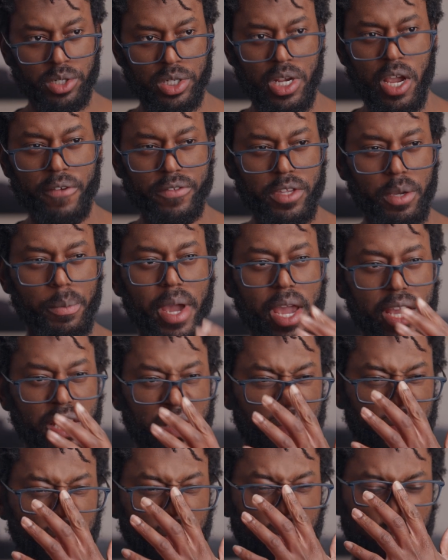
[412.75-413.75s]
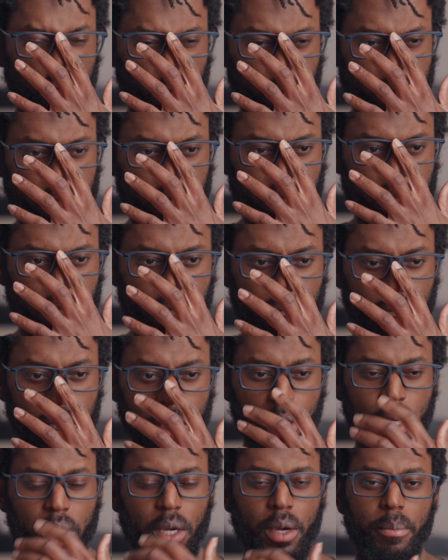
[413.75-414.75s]
especially after my experience with
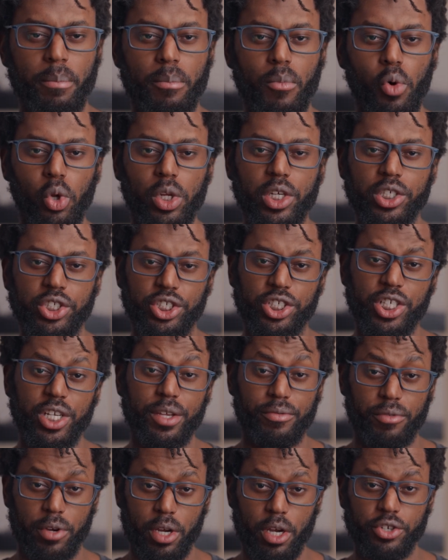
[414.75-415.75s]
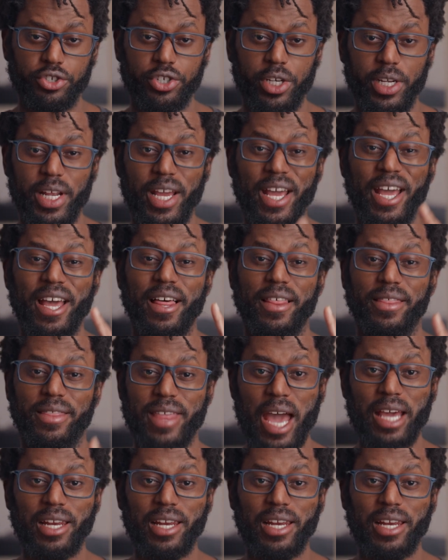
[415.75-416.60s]
the Molus G300.